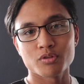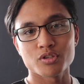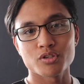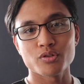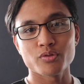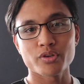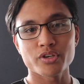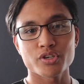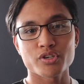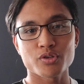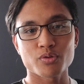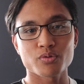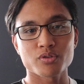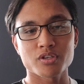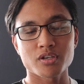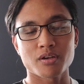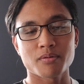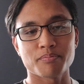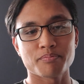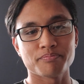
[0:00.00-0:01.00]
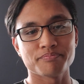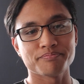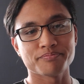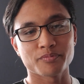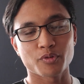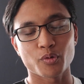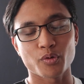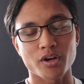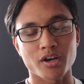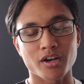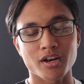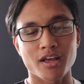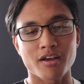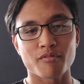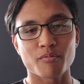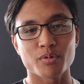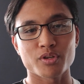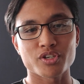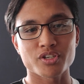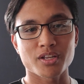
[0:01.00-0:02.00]
Once Lucas shows up, I'm not gonna
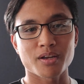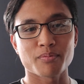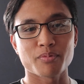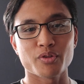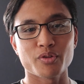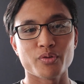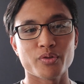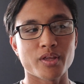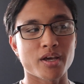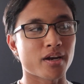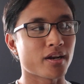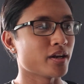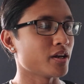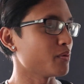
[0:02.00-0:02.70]
have much time to do that